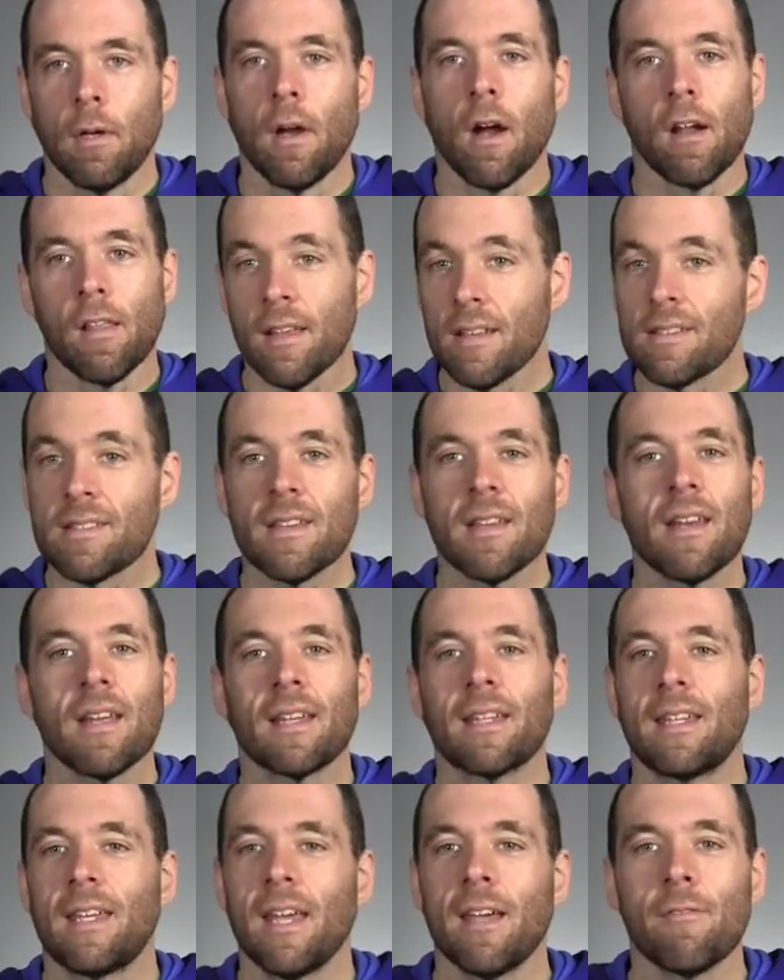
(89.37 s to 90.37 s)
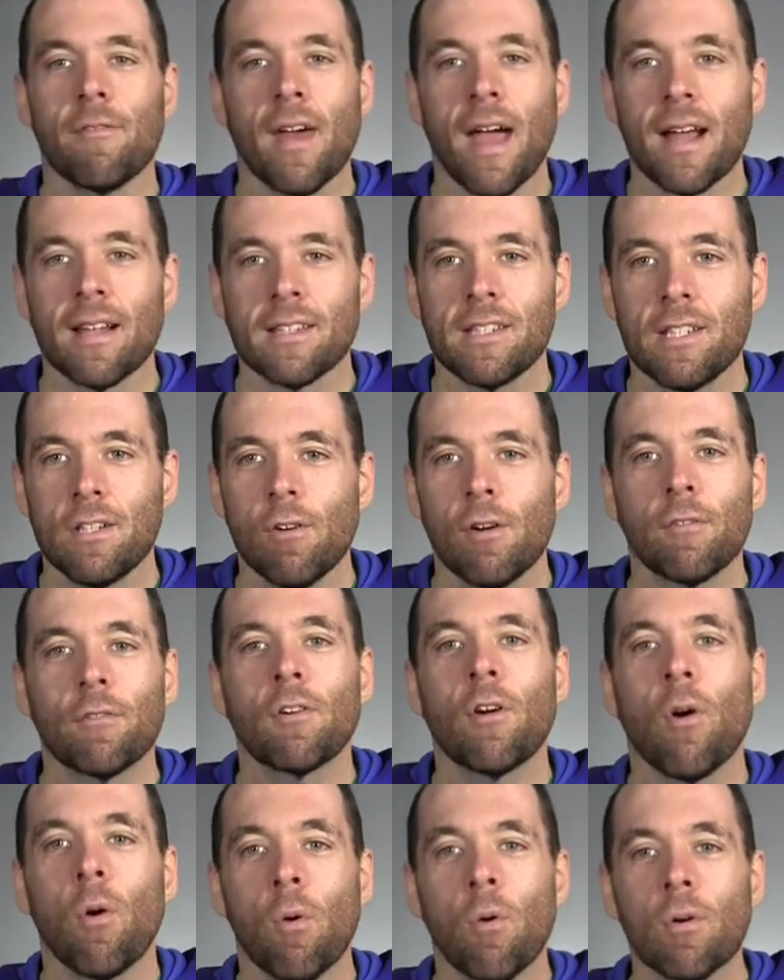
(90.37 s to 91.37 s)
Are they just going to give that to you? Of
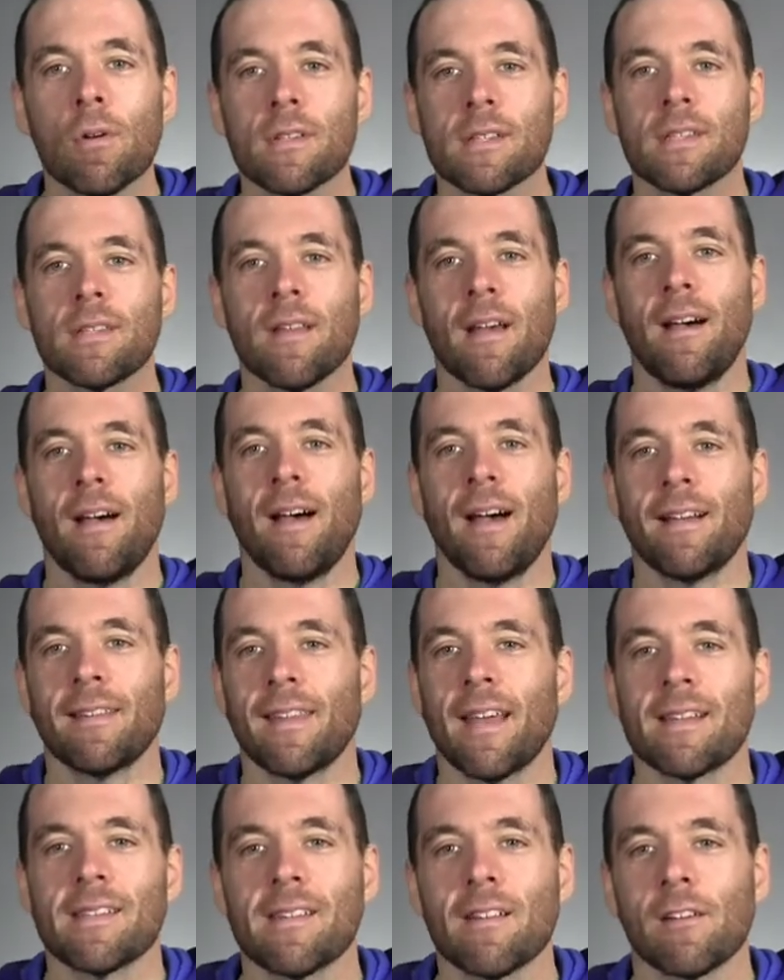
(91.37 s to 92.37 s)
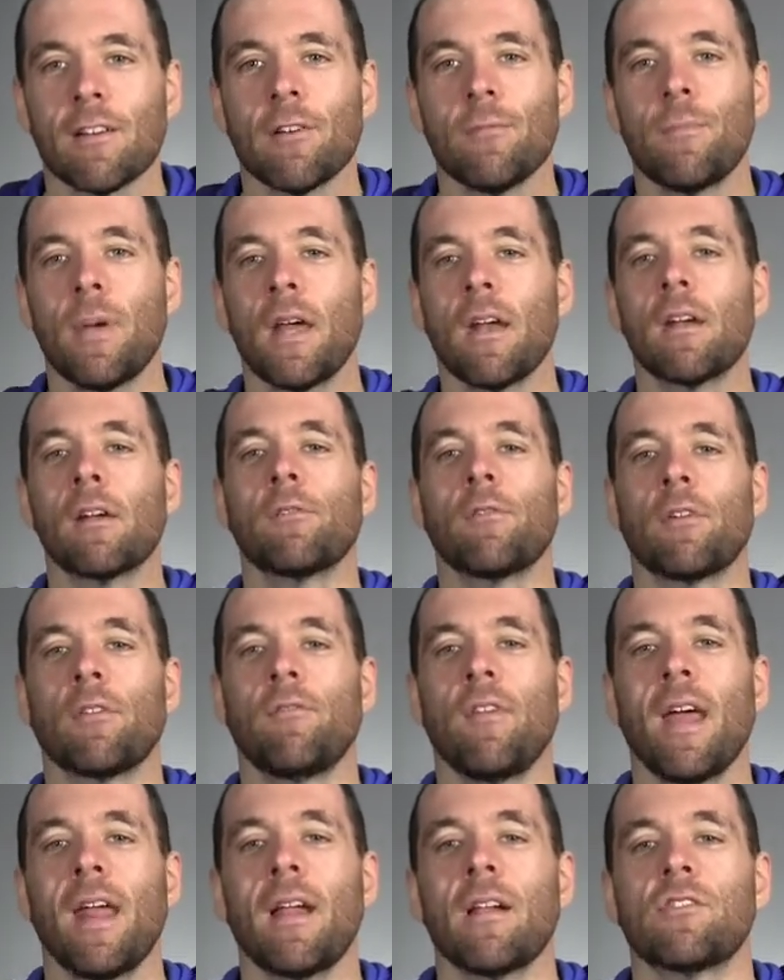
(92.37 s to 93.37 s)
course not. That's their competitive
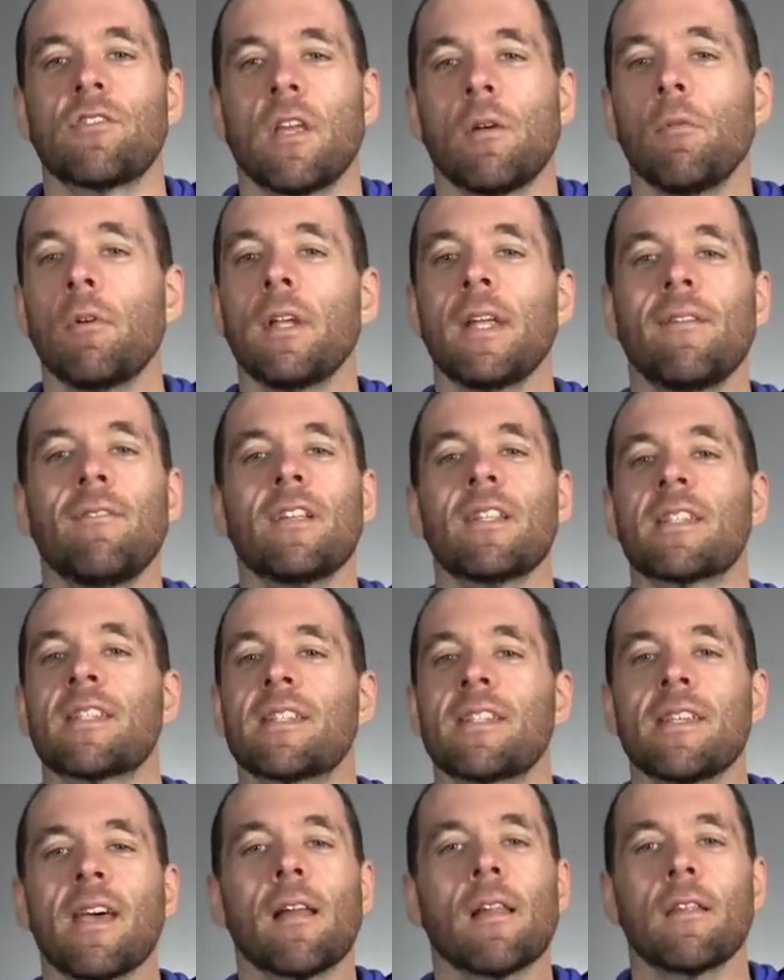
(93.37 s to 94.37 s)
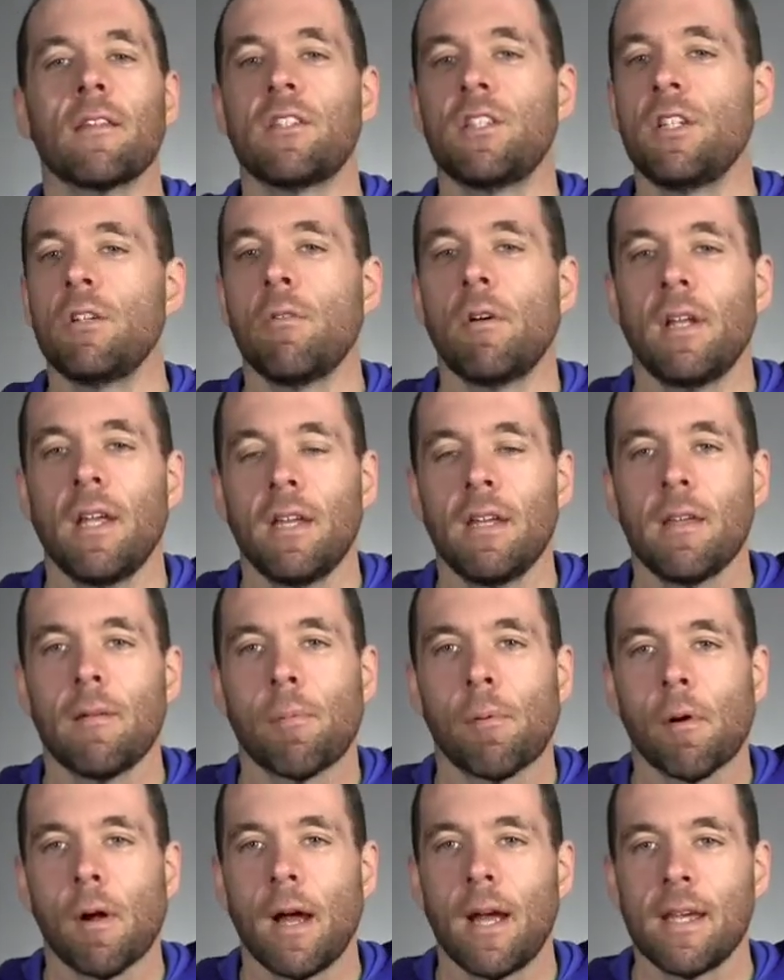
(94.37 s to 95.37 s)
advantage. They wouldn't even sell it to you at any
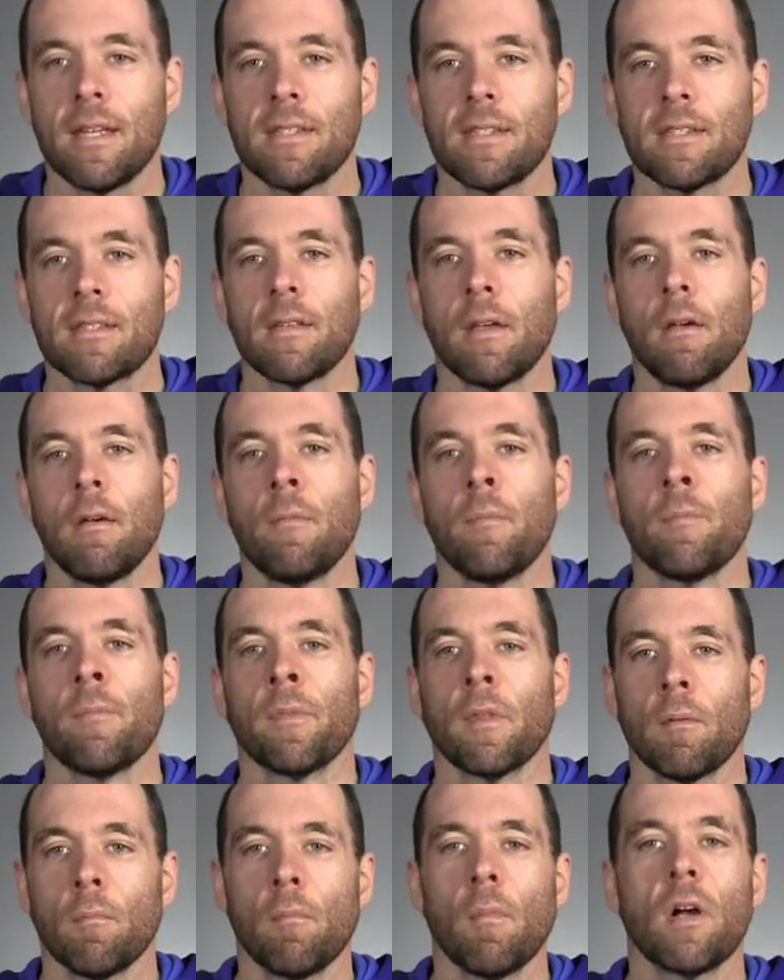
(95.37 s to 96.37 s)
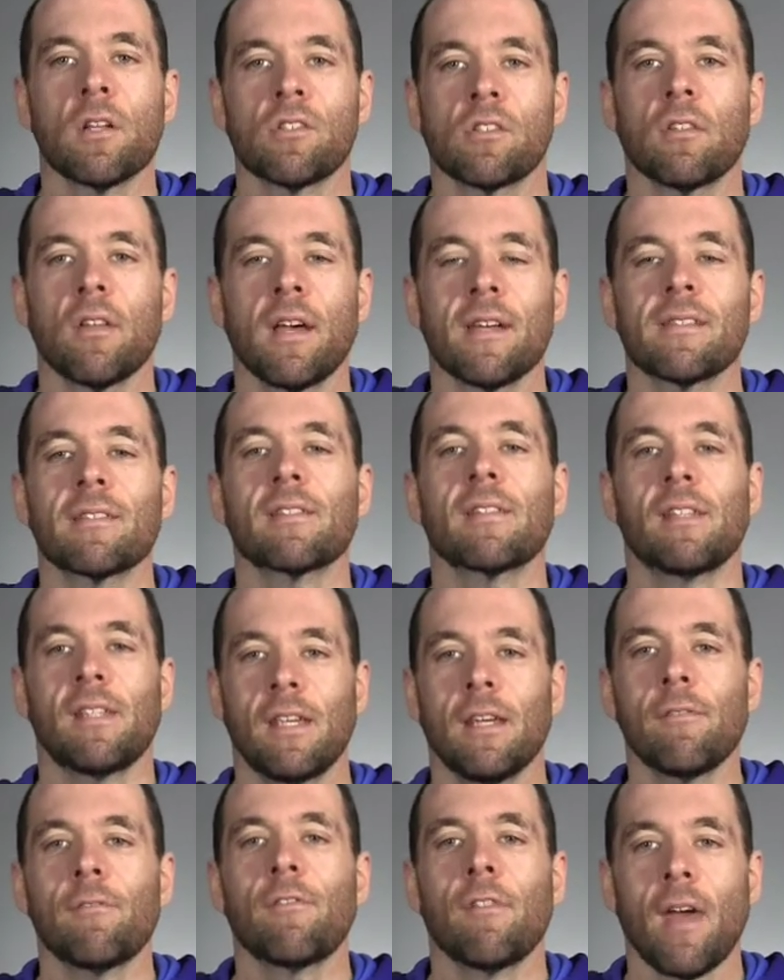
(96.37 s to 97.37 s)
price, much less
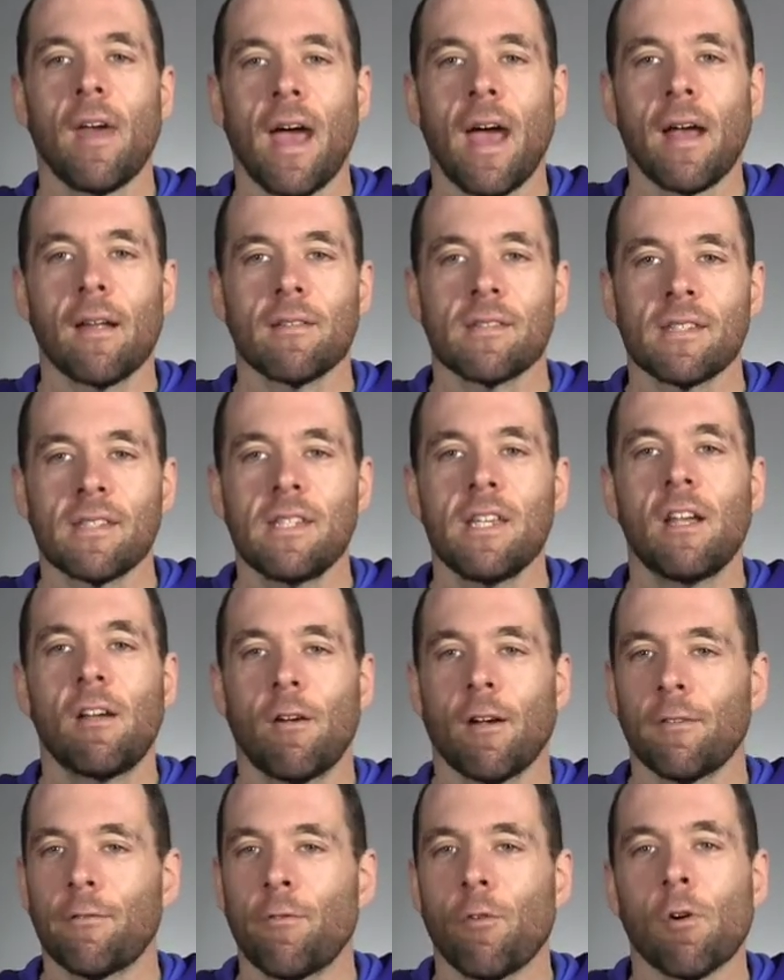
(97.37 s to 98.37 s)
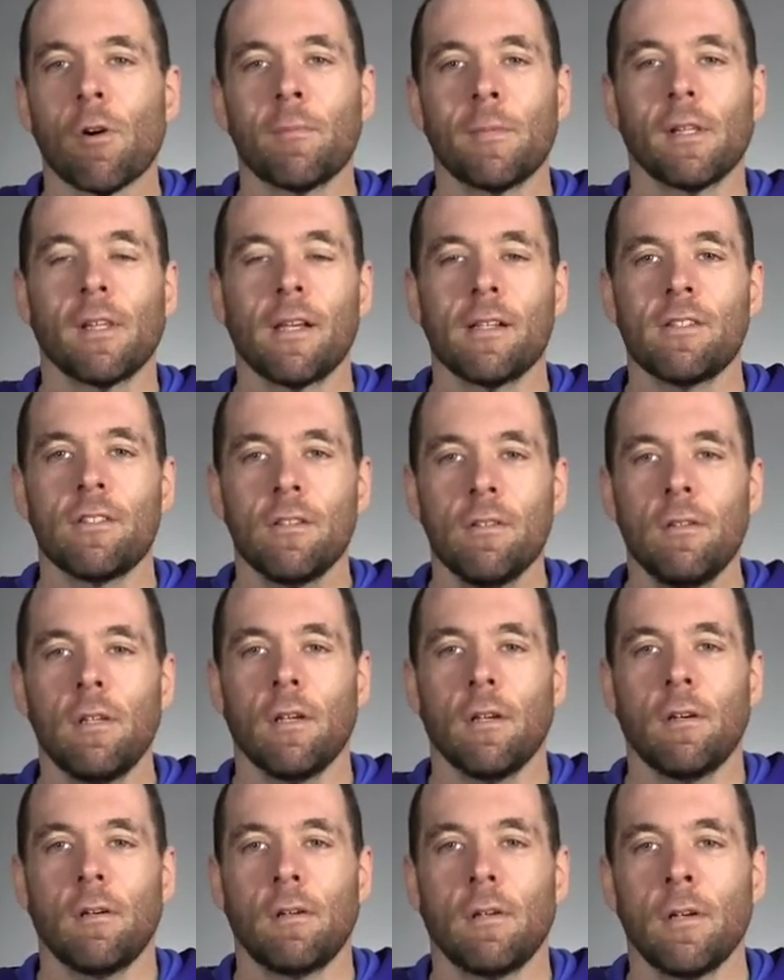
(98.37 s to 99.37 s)
give that secret formula to
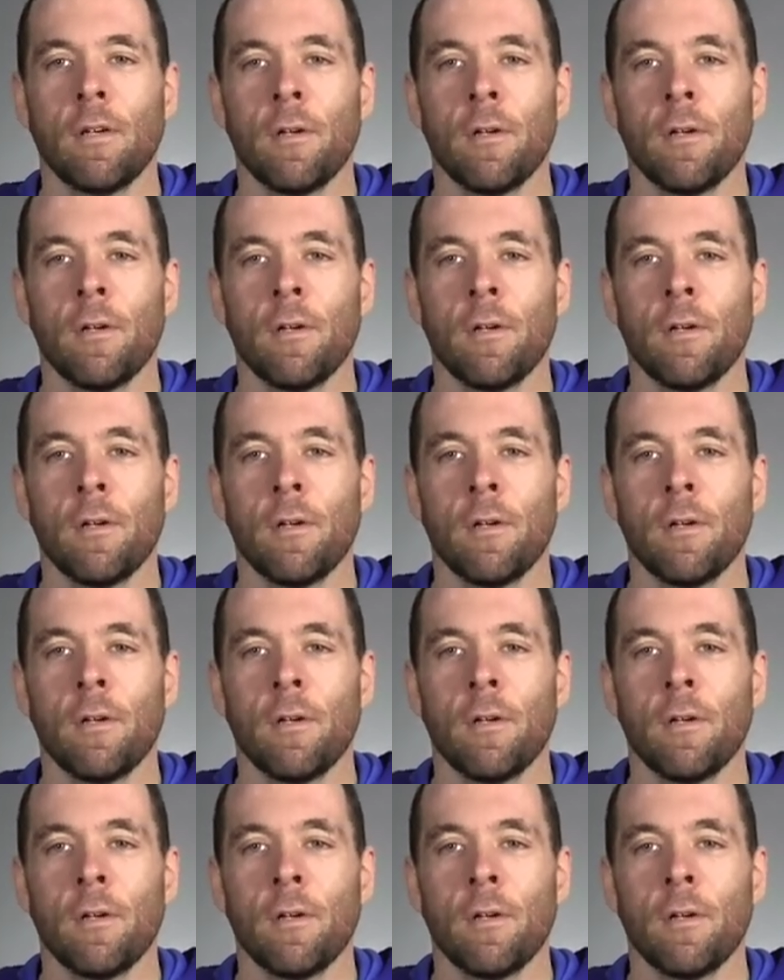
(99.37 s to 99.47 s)
you.